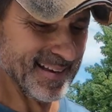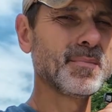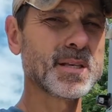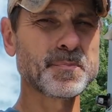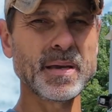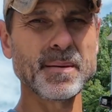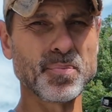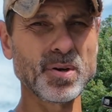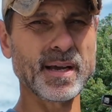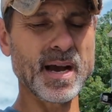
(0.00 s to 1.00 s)
Must be a
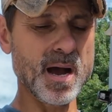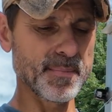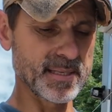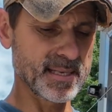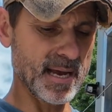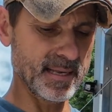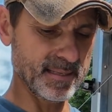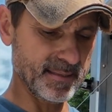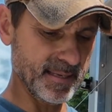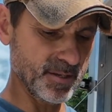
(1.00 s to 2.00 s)
pretty common size
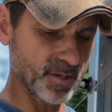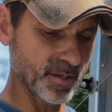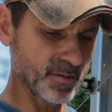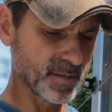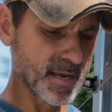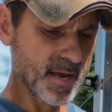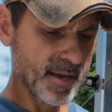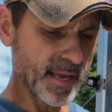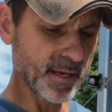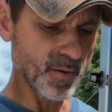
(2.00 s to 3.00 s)
that these use.
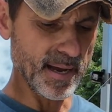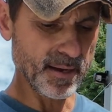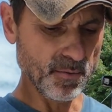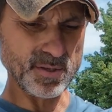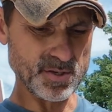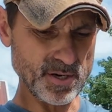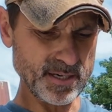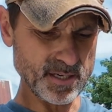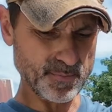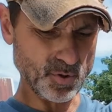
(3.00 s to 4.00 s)
Anyway, the
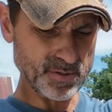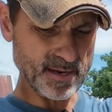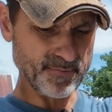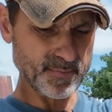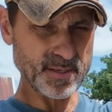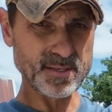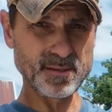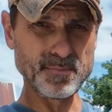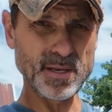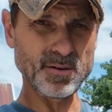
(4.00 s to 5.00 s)
string just pulls out from the
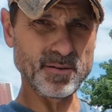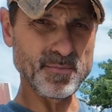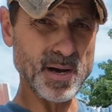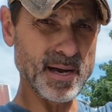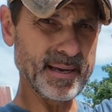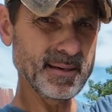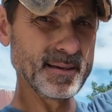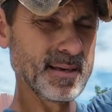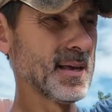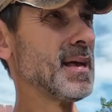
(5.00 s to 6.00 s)
middle of mine,
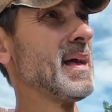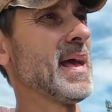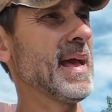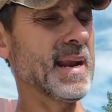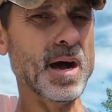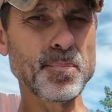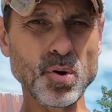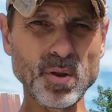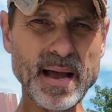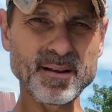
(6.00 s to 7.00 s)
and I'll
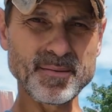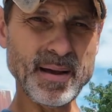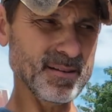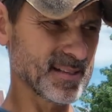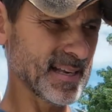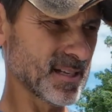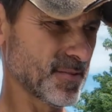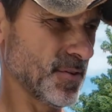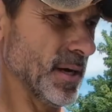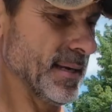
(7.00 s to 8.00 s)
pull out about 6
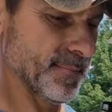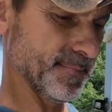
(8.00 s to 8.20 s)
foot.